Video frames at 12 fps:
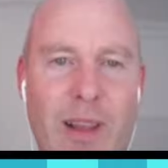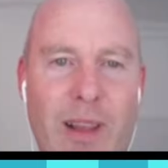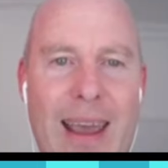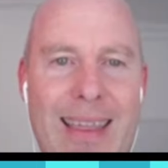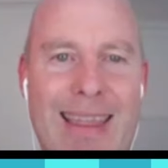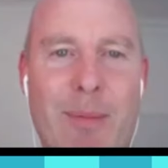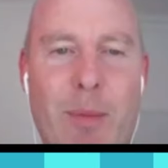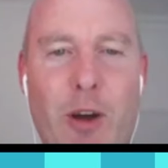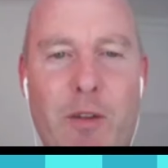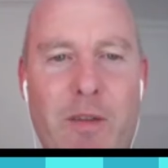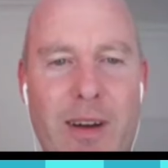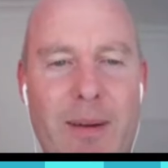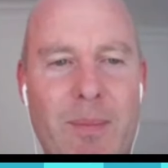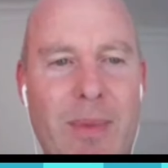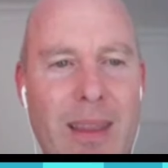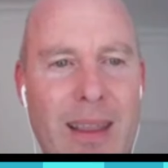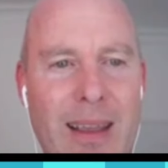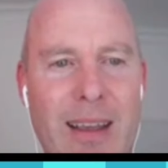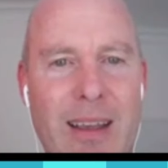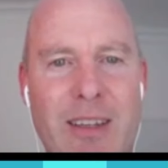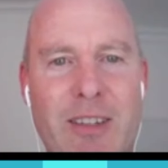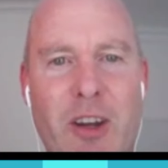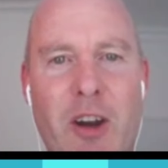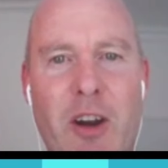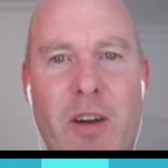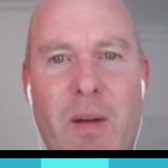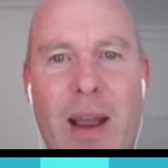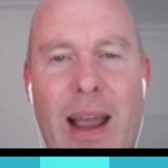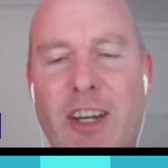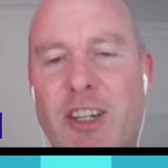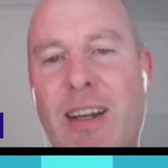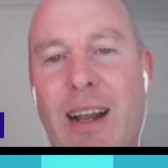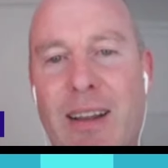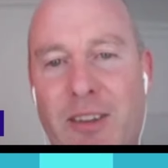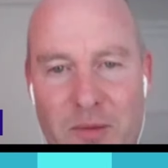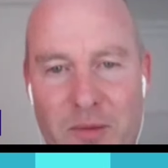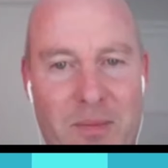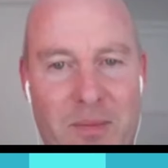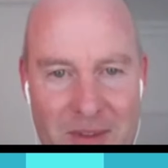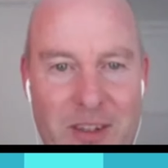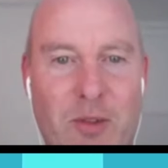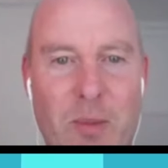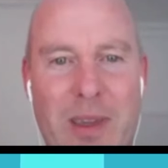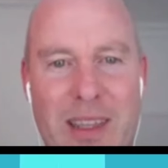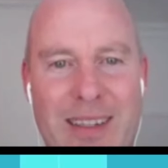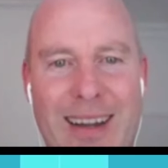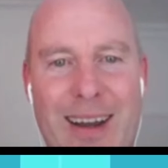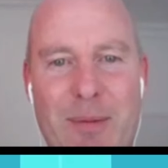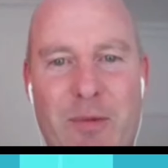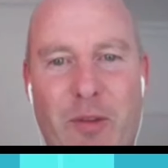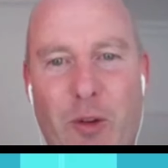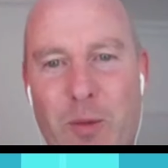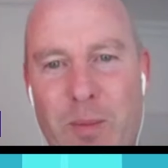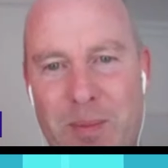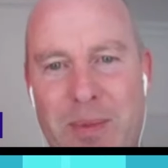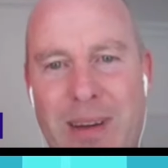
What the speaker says: hand them over. So this will be the time for